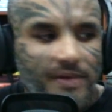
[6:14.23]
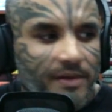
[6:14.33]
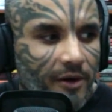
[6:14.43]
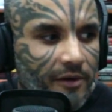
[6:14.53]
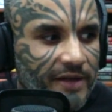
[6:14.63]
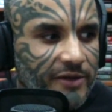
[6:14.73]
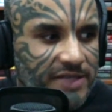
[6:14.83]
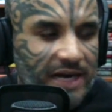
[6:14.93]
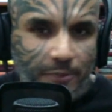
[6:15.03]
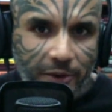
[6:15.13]
or when you
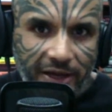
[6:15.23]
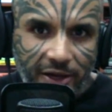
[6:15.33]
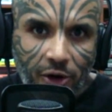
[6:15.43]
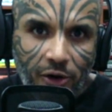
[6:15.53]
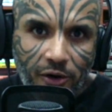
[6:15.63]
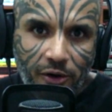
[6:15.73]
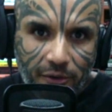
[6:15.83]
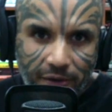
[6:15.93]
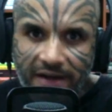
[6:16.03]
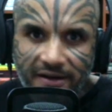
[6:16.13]
start putting your
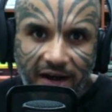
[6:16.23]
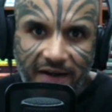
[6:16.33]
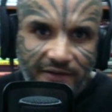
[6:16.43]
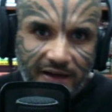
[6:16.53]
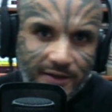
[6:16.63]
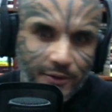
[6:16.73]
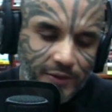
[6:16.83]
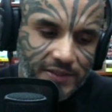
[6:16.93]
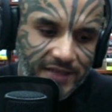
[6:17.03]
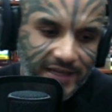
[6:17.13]
great-grandfather who
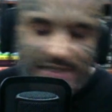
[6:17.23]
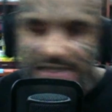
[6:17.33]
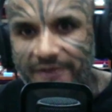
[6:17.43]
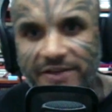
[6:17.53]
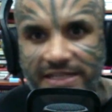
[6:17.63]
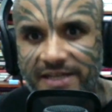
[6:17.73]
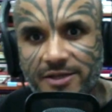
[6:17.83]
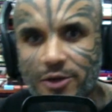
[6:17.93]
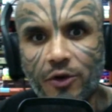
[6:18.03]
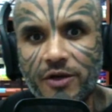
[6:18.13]
is like 70
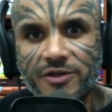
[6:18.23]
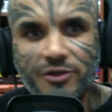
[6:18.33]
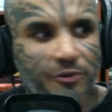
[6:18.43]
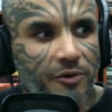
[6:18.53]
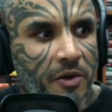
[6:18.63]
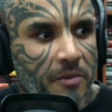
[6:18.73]
years old to